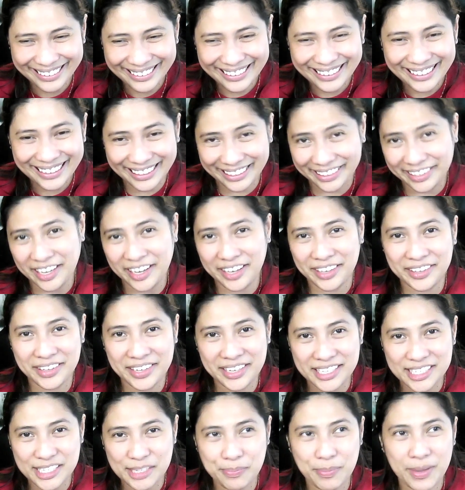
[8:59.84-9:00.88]
and other
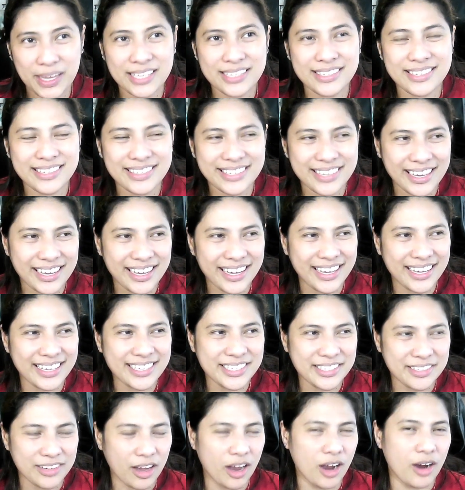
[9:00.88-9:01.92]

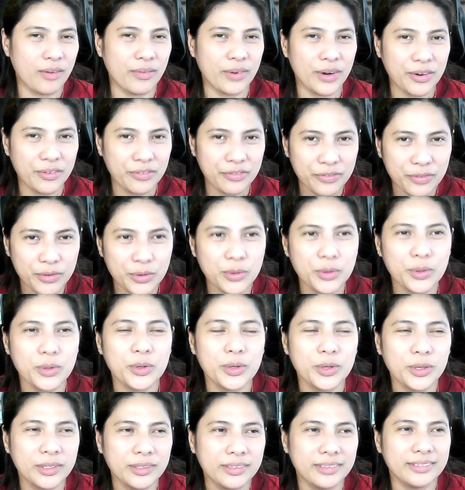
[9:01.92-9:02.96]
expenses, our
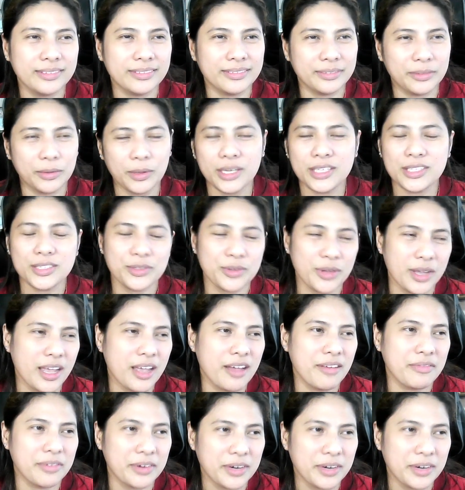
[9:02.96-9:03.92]
food, whatsoever